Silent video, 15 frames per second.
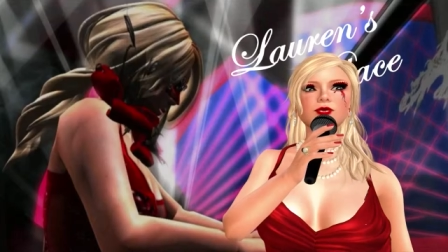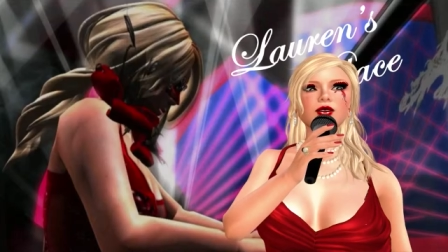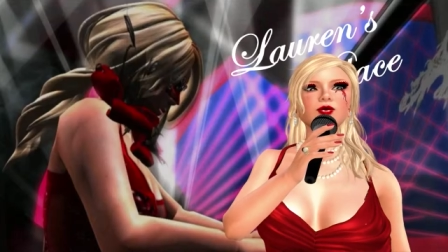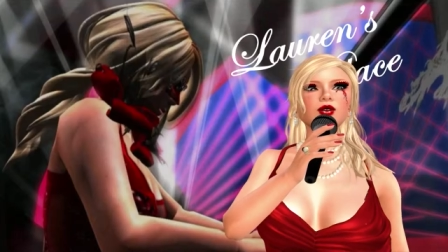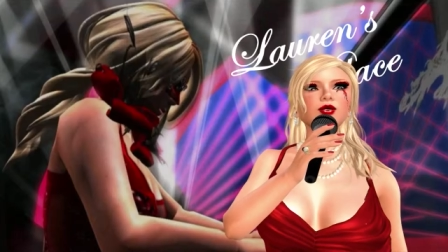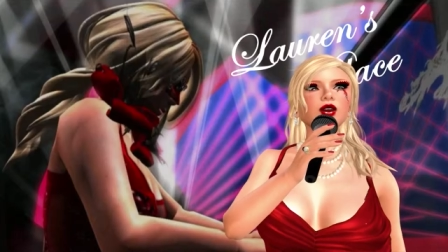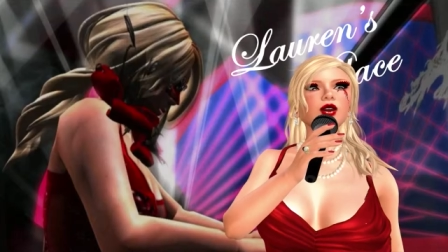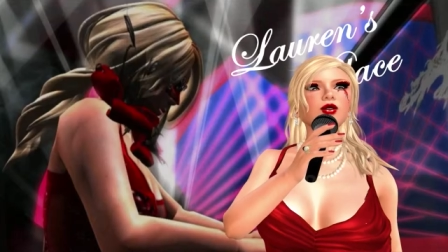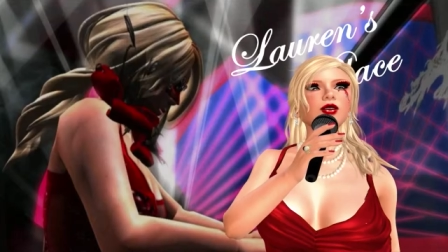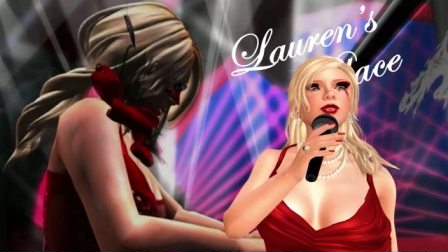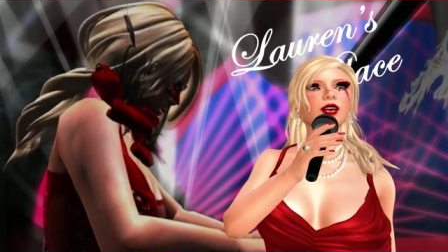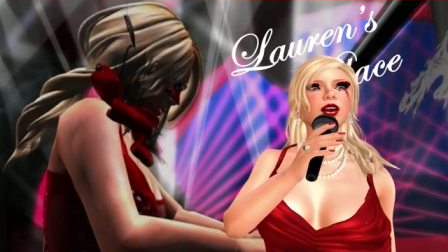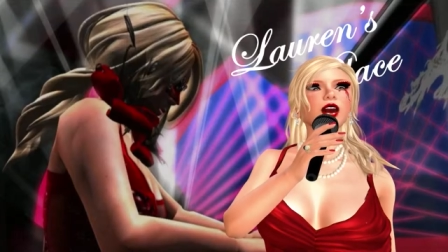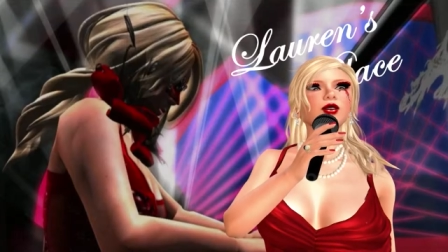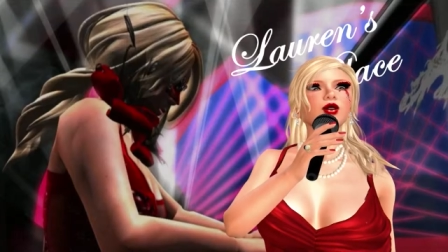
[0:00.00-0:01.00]
You know, unless
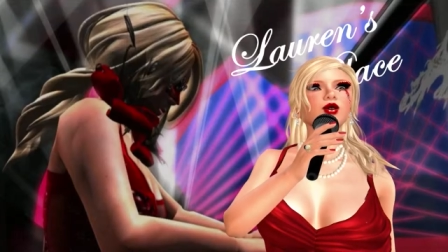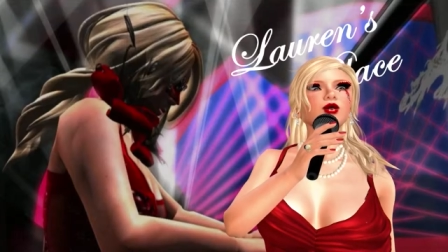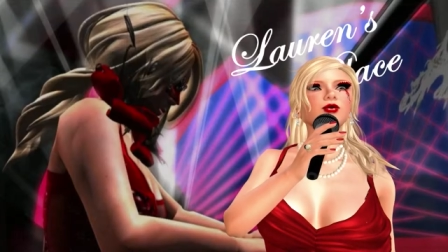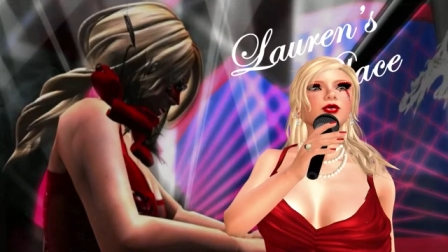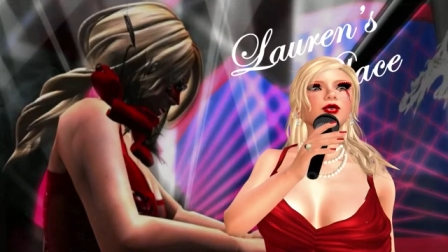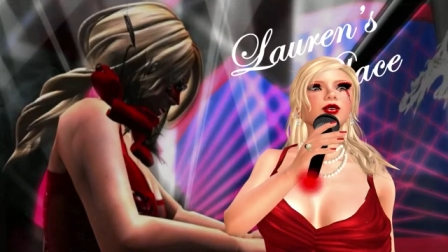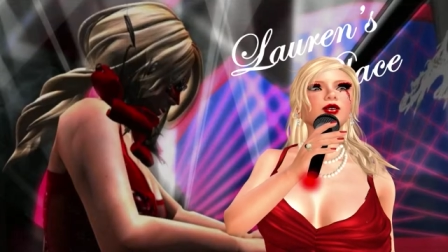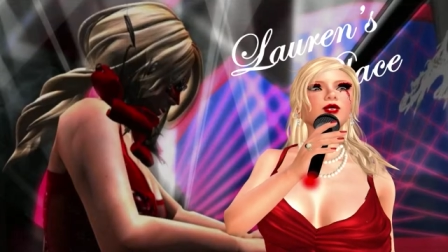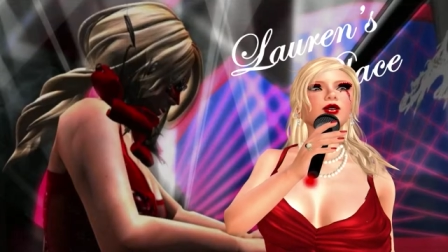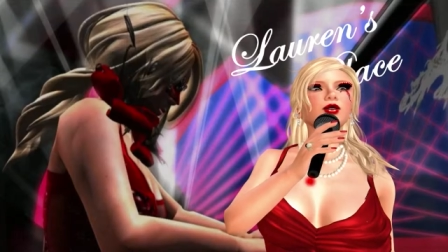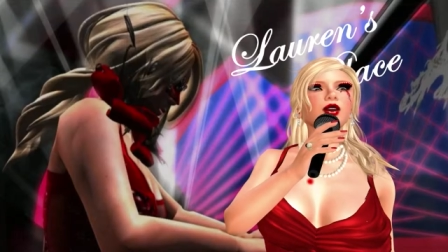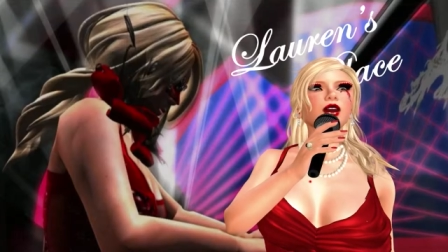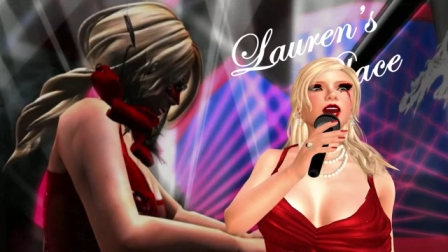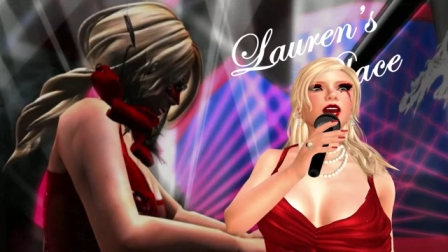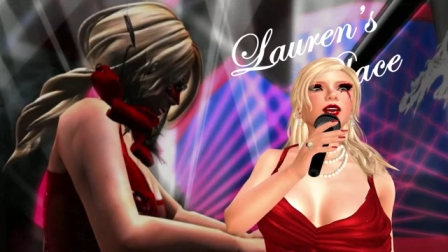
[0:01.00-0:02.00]
you put
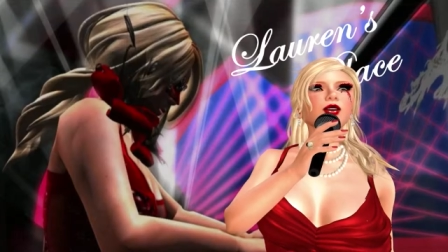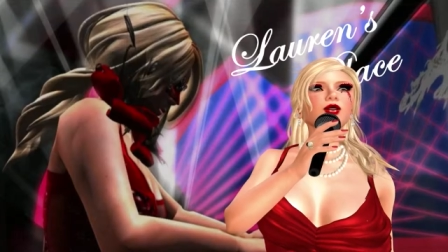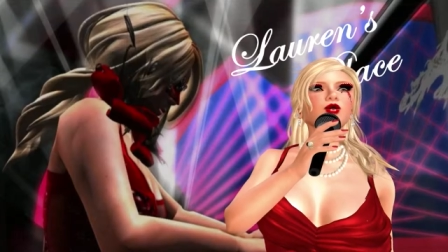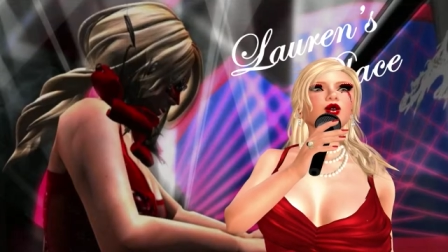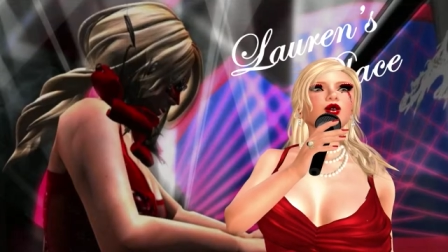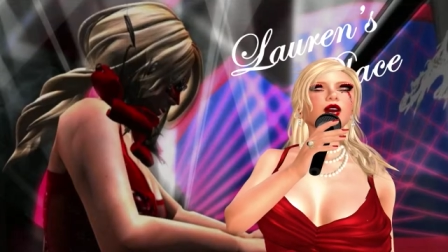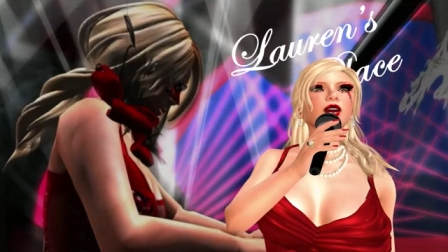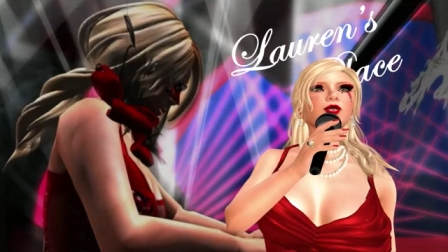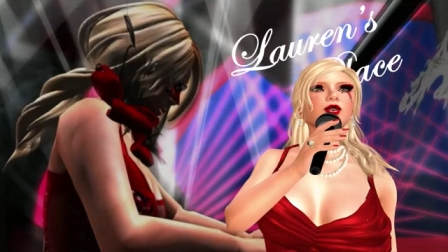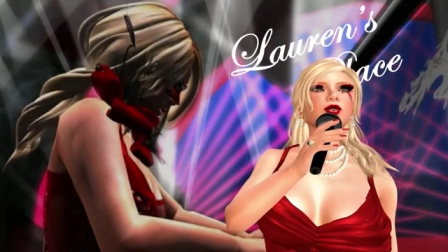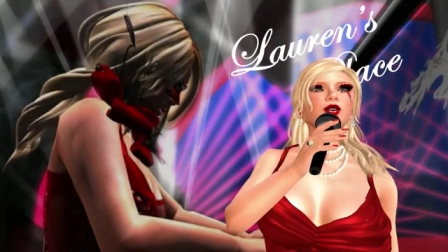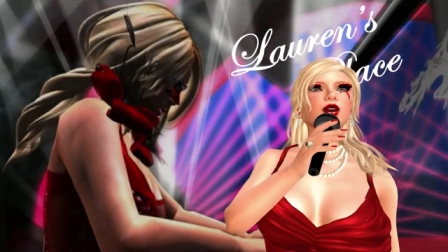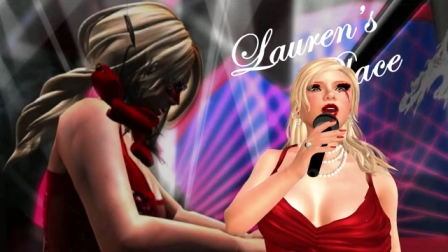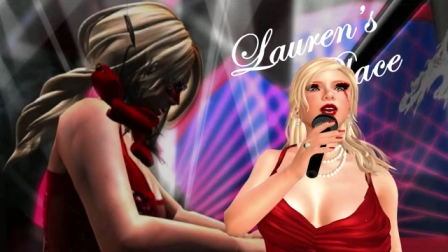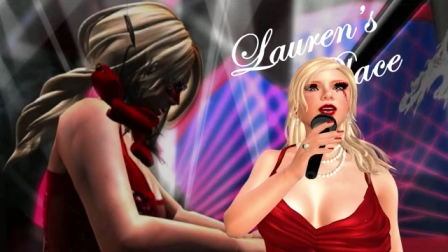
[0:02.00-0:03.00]
a line afterwards
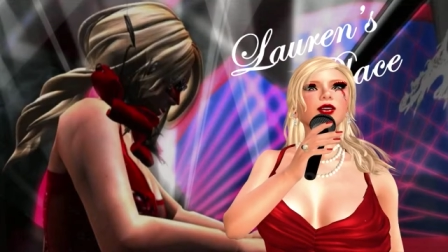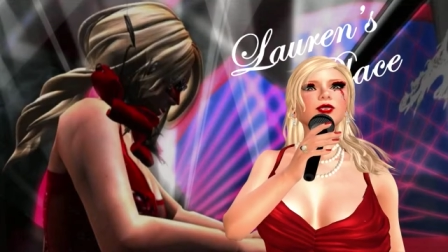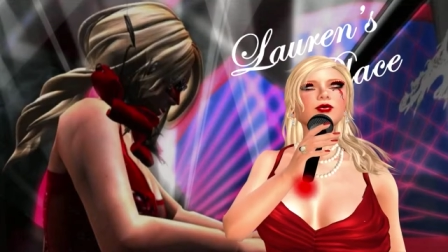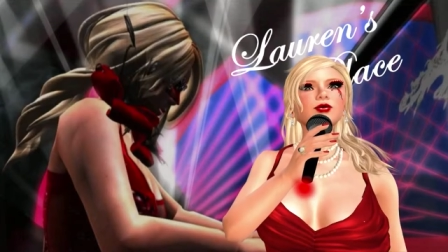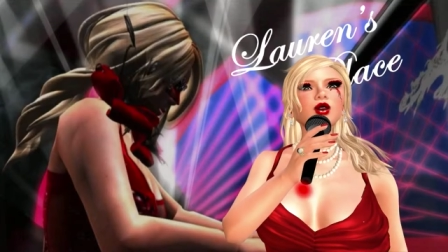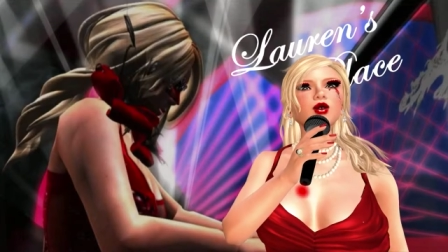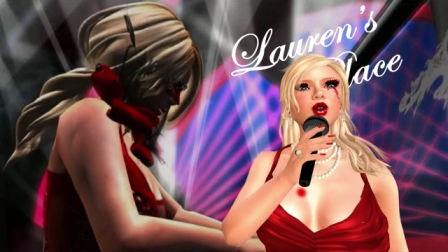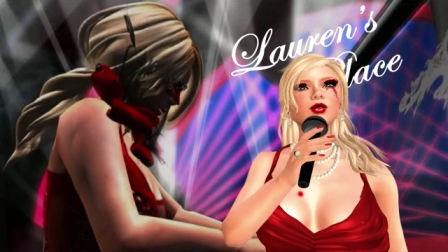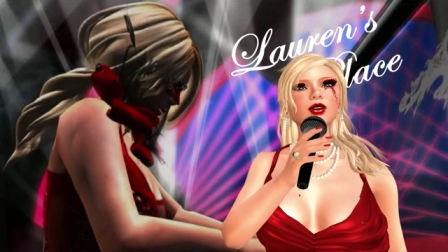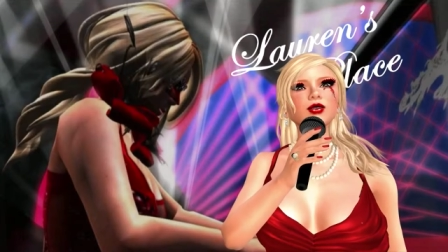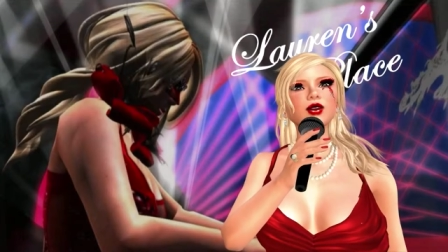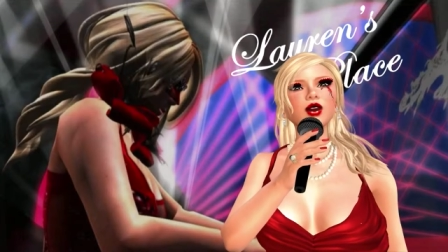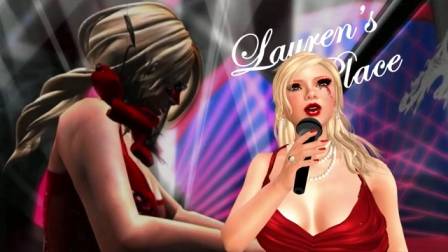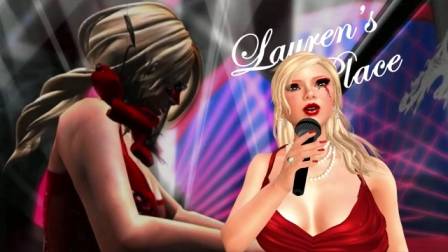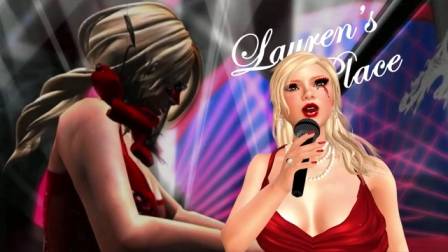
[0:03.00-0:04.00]
which says, with the
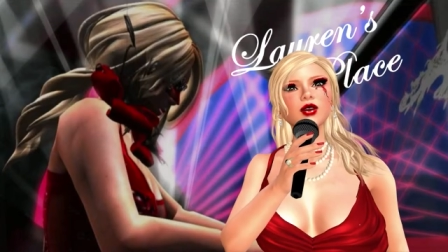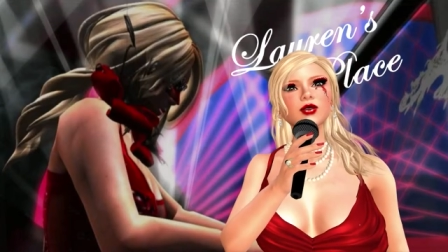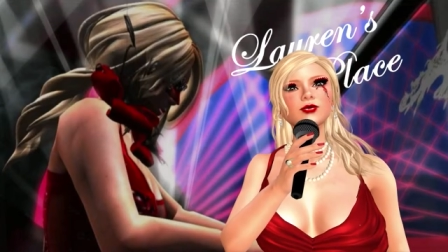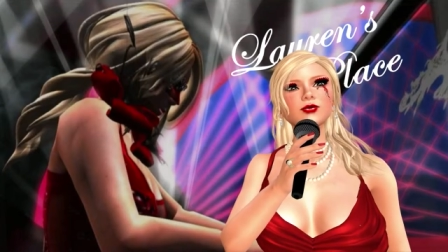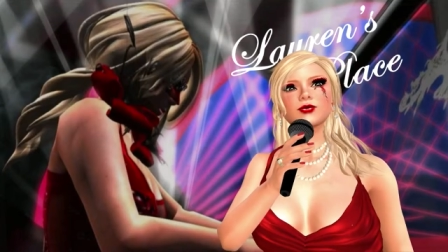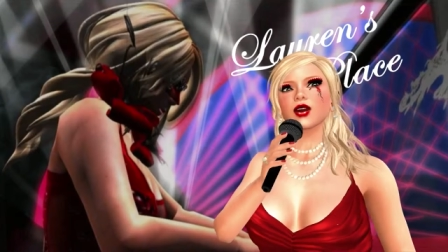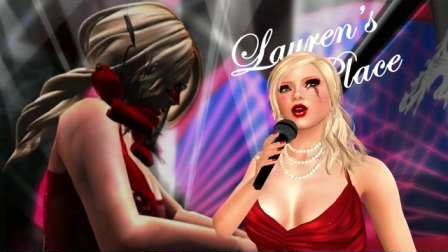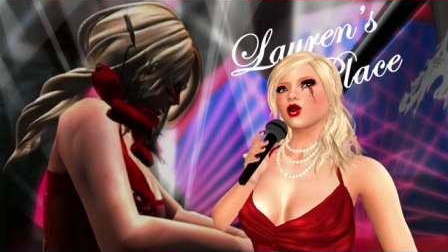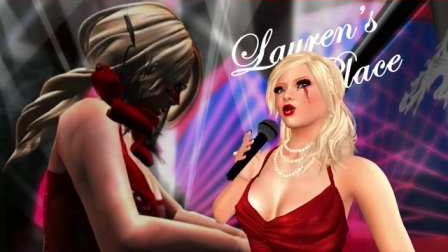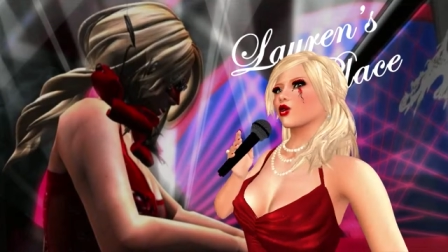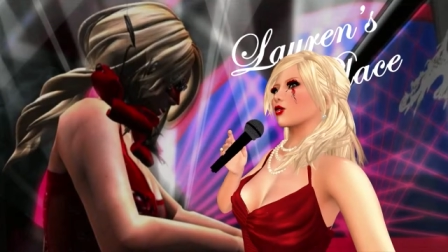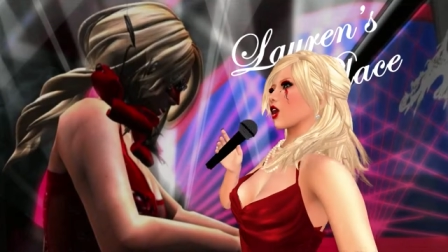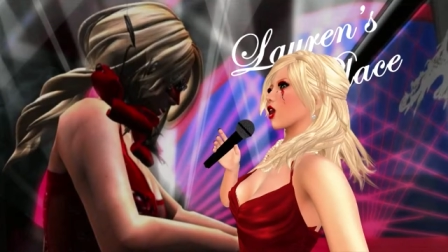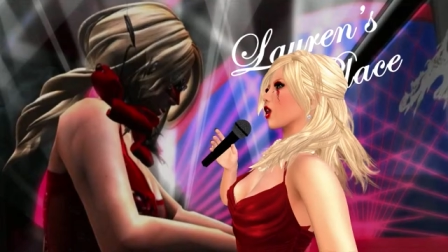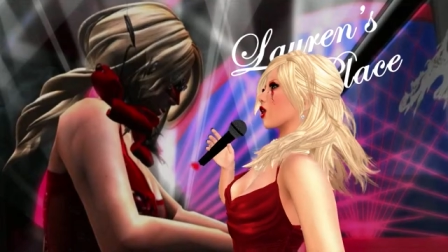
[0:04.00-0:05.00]
meanest face in town.
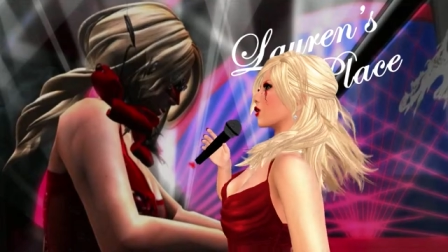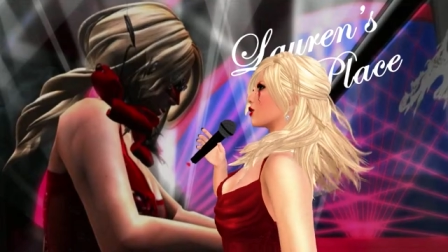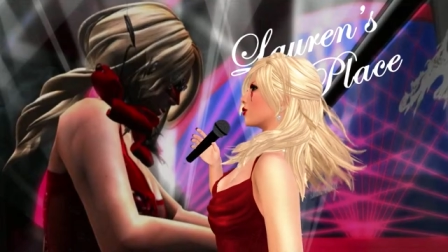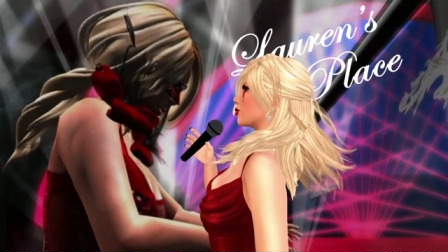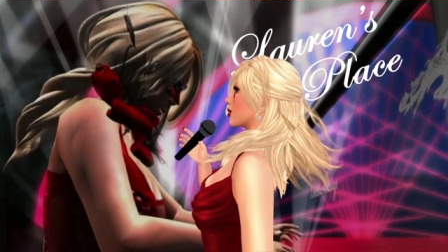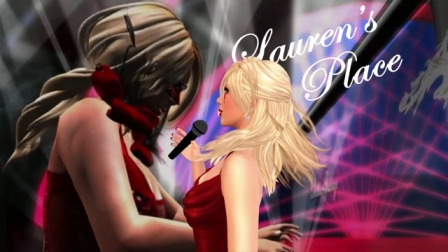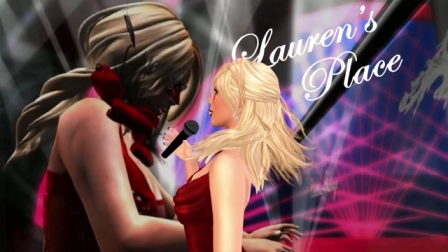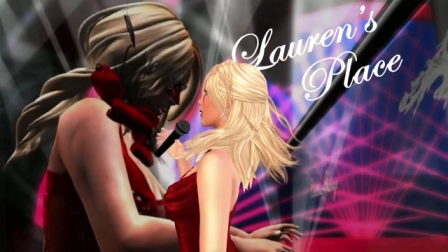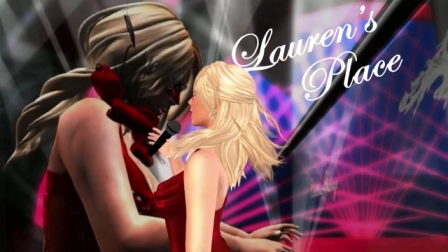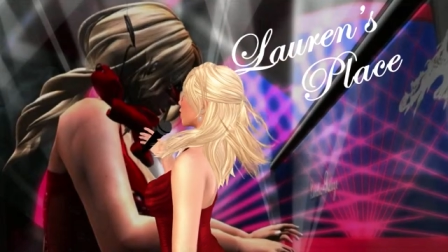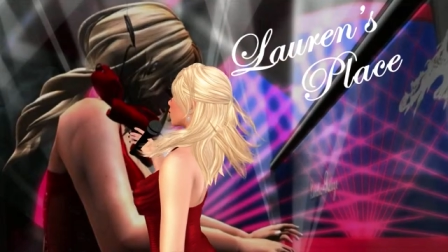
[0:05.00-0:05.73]
Then you can uh. use ah. that,